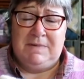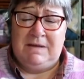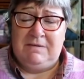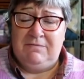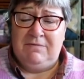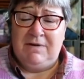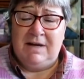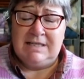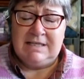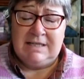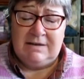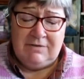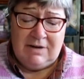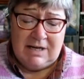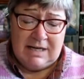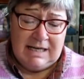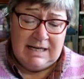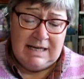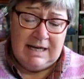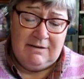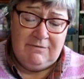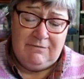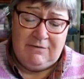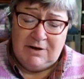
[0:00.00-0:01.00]
In fact, if I
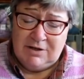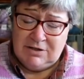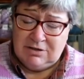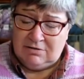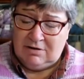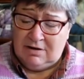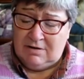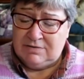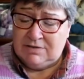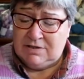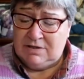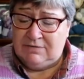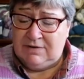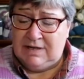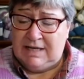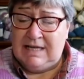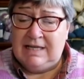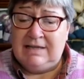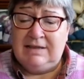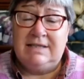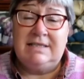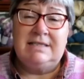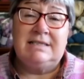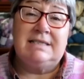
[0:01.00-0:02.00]
can get photographs of it
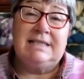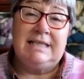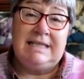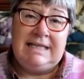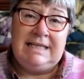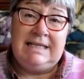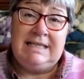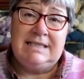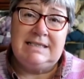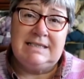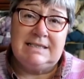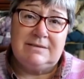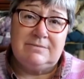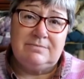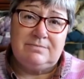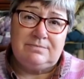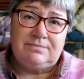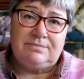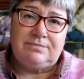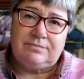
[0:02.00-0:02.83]
in the seat,